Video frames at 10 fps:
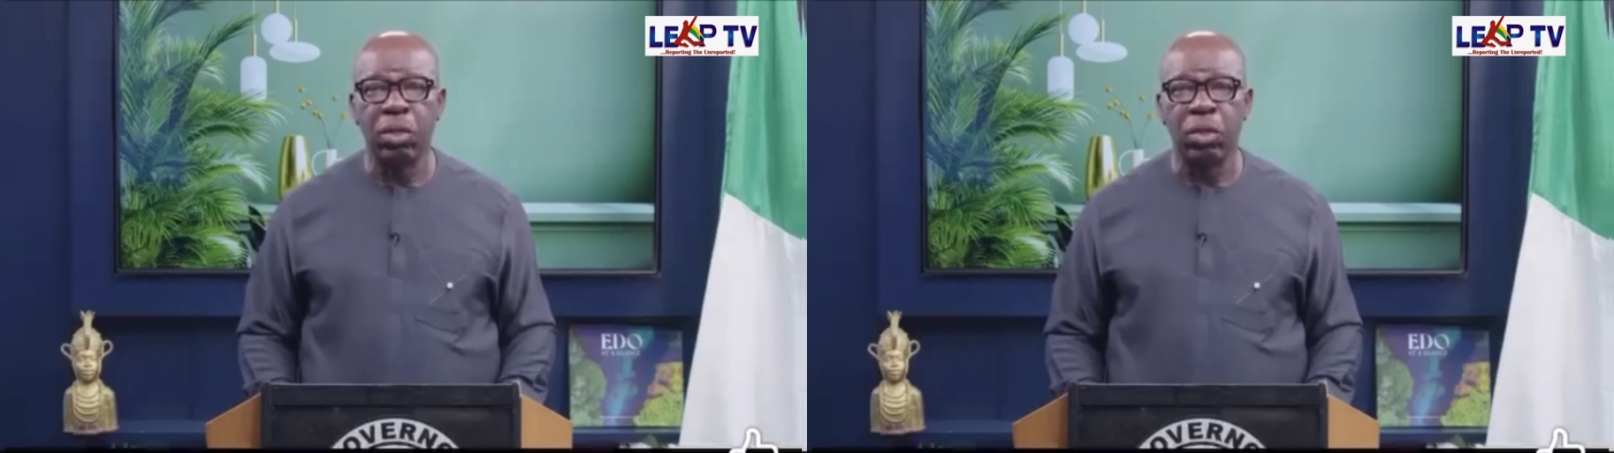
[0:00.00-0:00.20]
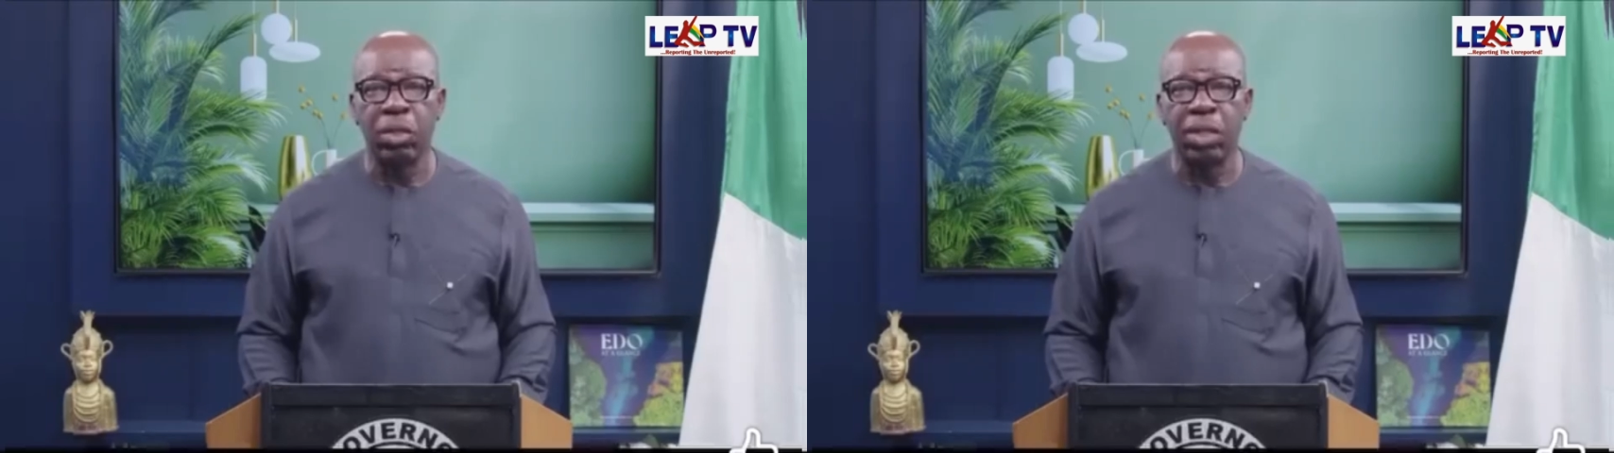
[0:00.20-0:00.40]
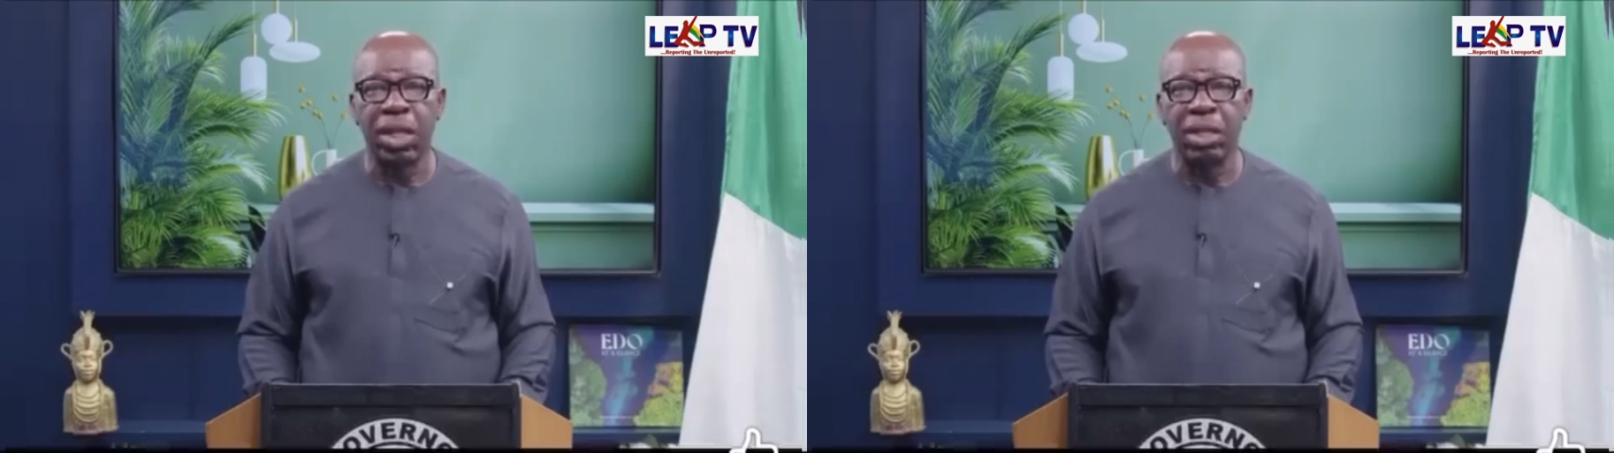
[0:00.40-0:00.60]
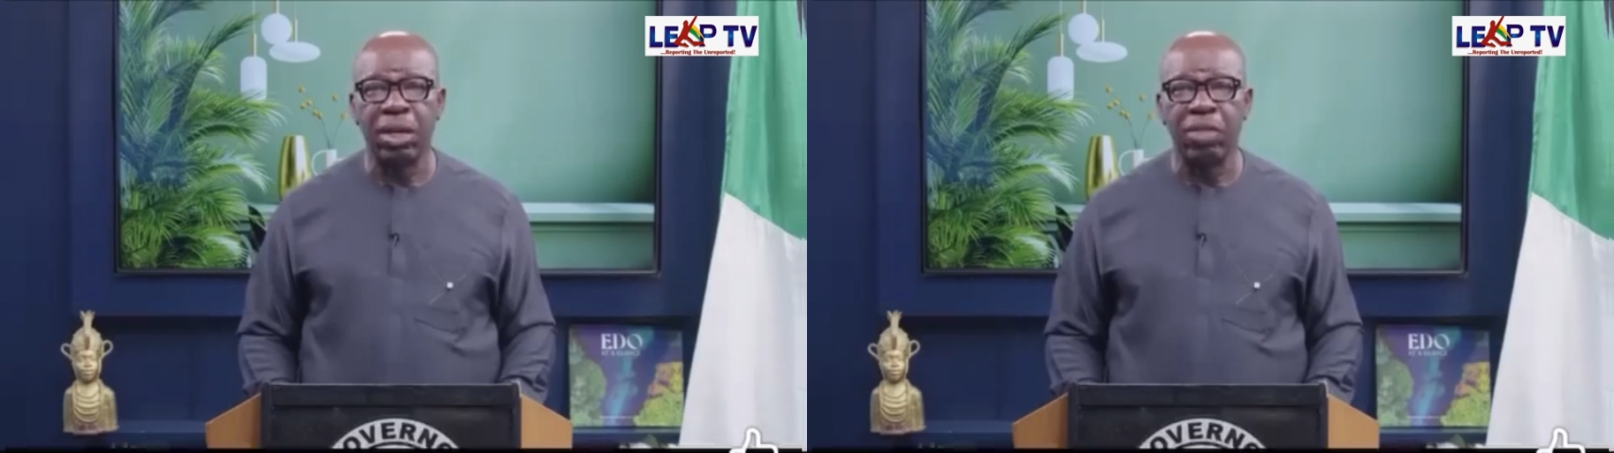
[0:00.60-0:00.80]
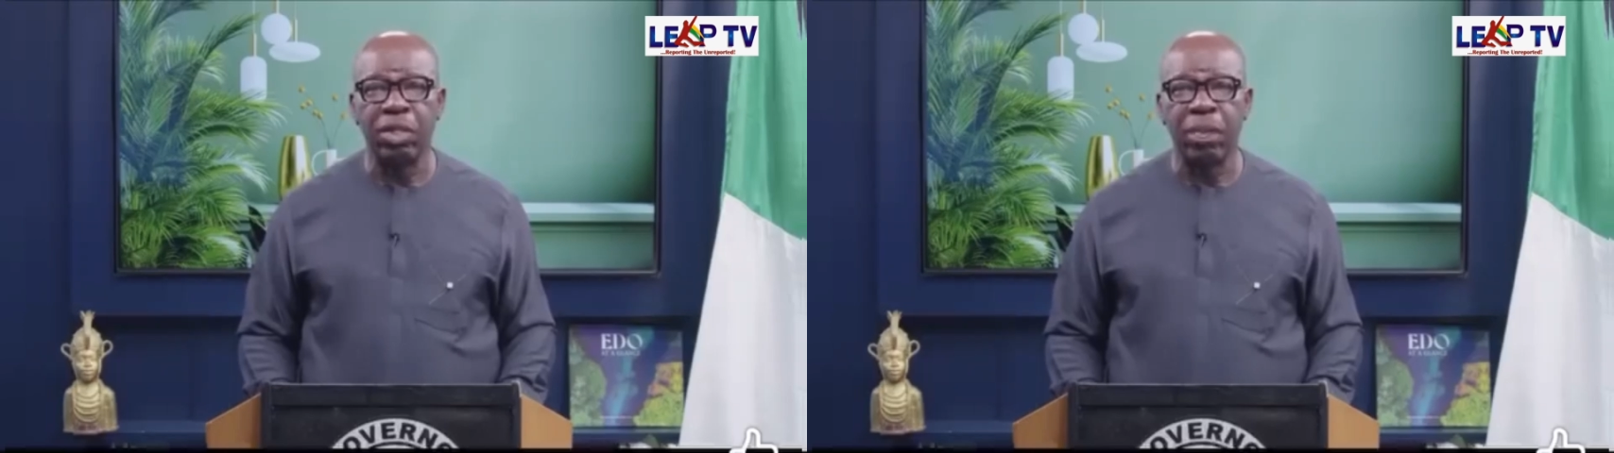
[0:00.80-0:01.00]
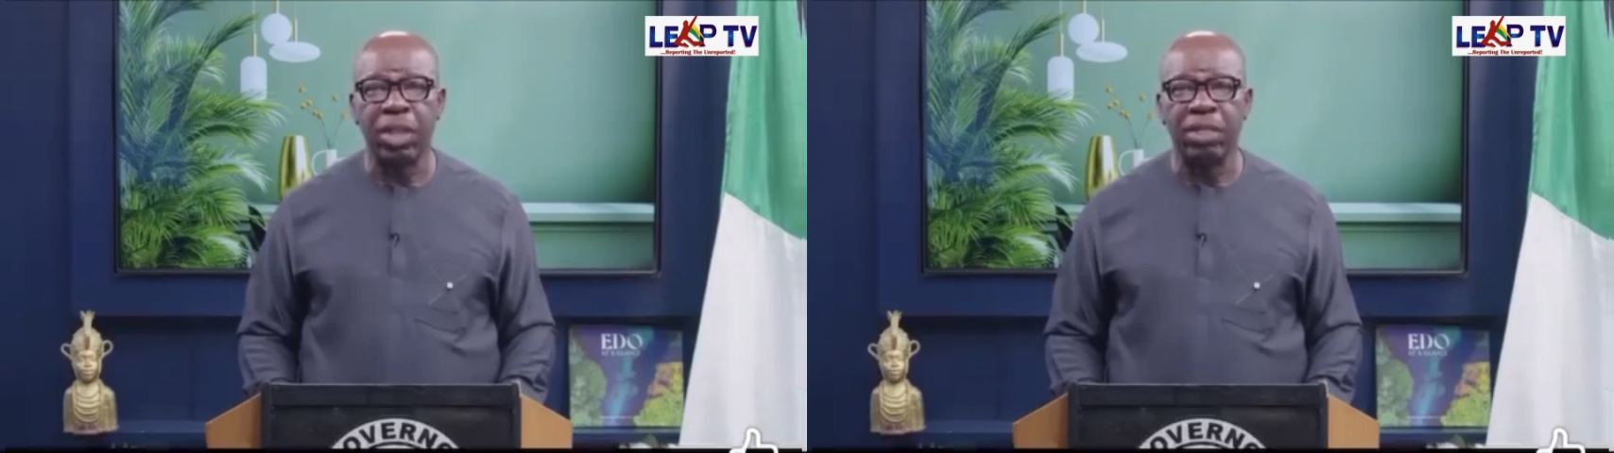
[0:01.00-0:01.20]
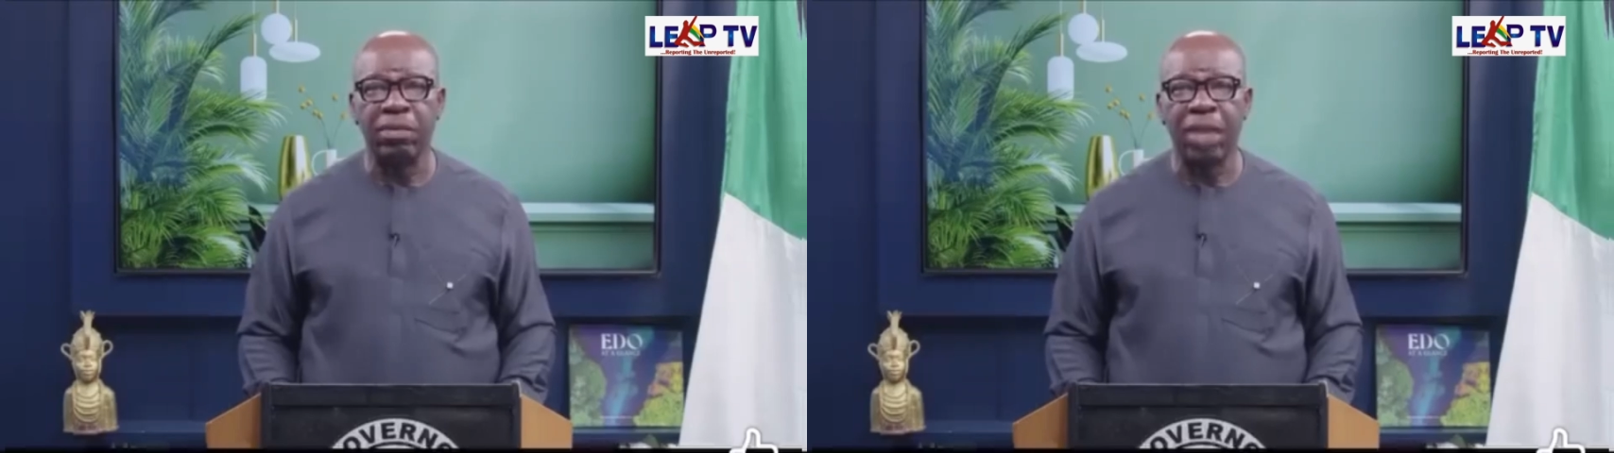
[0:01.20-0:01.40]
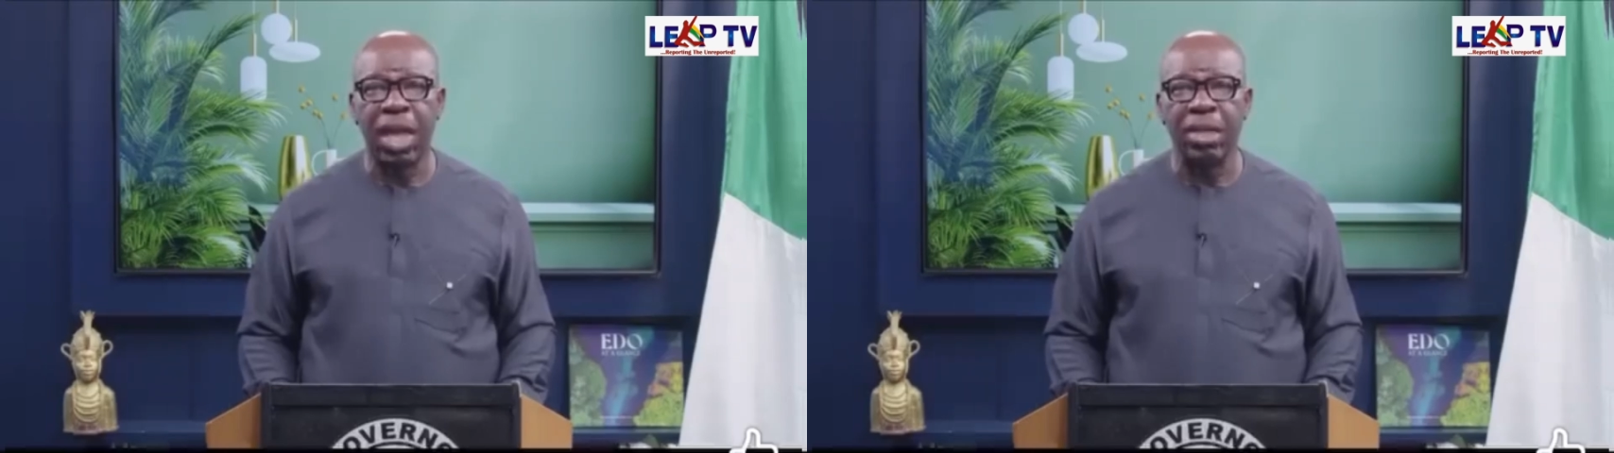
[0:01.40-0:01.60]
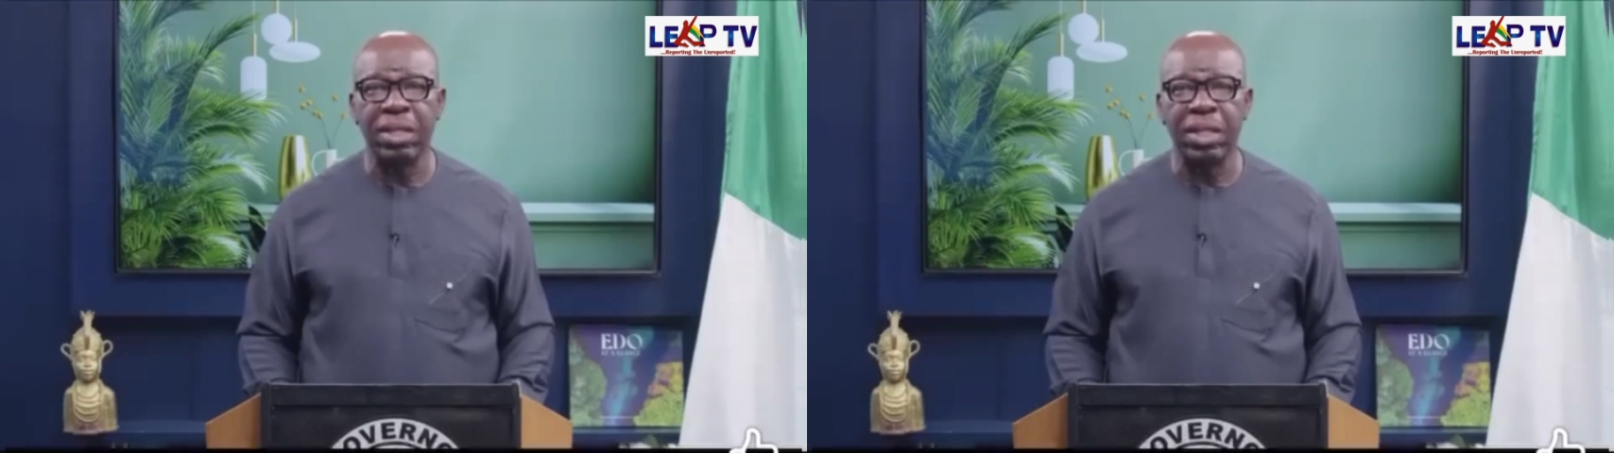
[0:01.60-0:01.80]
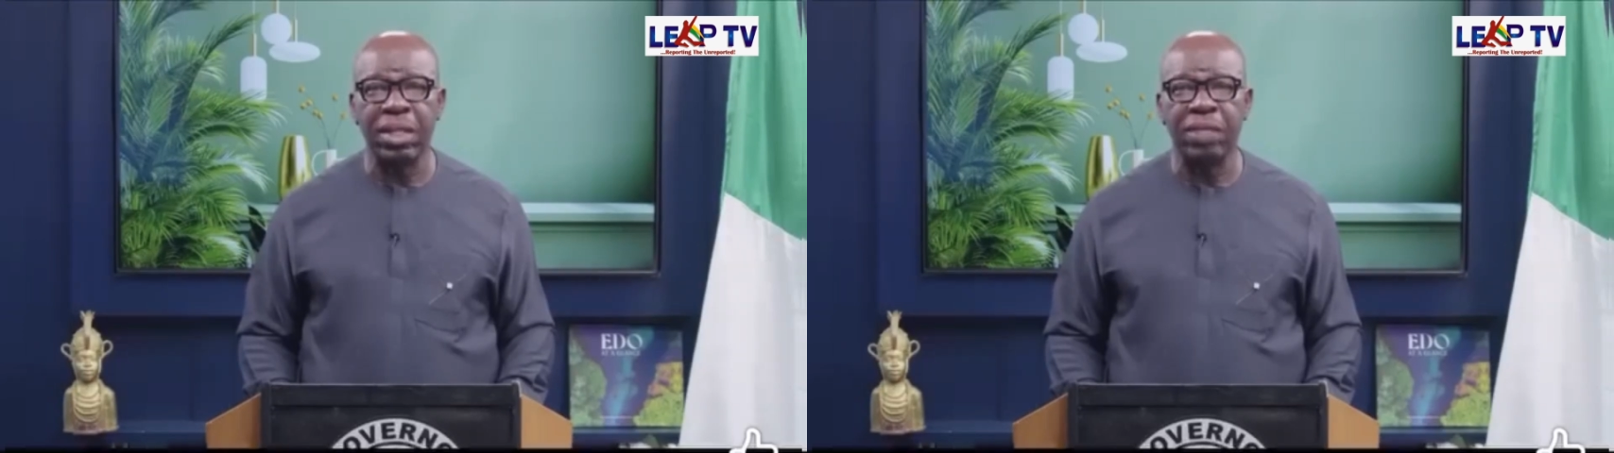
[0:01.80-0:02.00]
to sell their respective
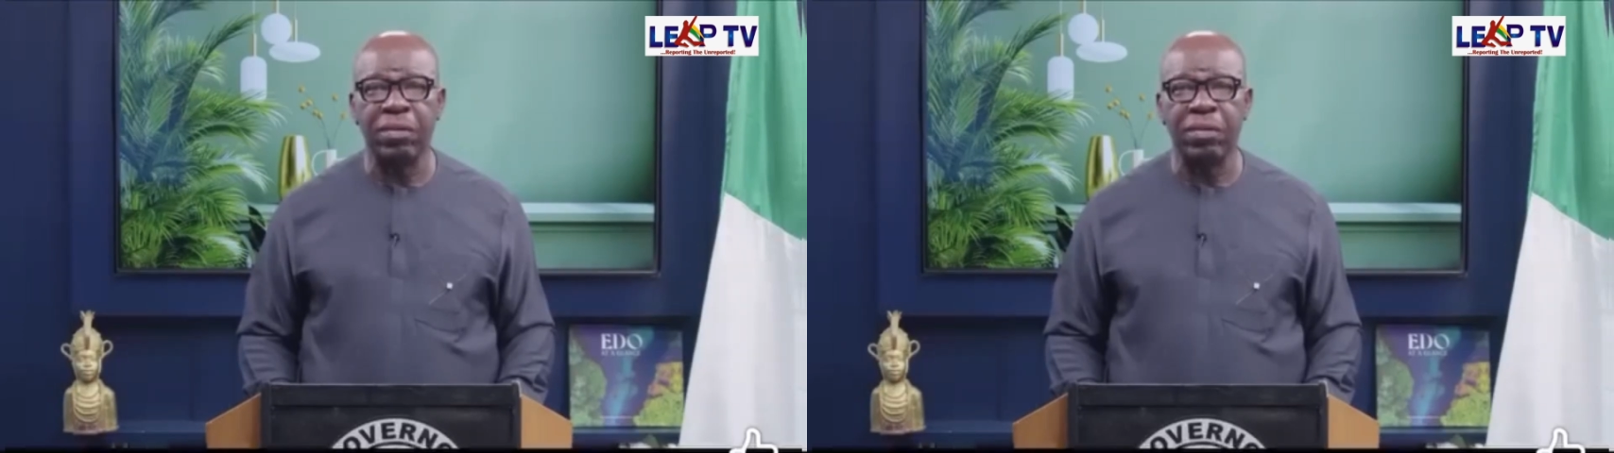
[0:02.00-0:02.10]
candidates